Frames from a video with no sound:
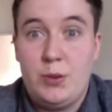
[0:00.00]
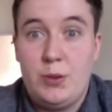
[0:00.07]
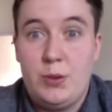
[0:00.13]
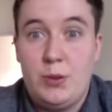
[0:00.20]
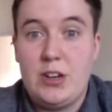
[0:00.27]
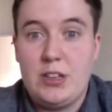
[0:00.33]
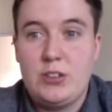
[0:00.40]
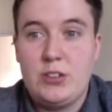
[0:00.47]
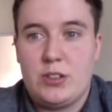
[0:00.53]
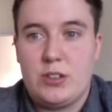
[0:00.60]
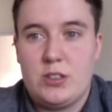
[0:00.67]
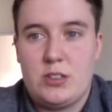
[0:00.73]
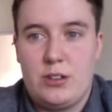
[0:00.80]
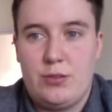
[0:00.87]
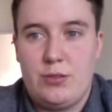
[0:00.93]
been really
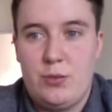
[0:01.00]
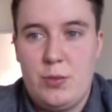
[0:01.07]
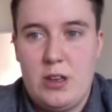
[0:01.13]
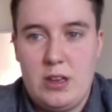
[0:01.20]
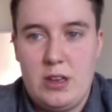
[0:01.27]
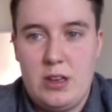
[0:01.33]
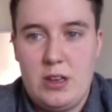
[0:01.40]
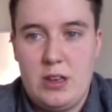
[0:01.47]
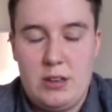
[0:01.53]
interesting for me.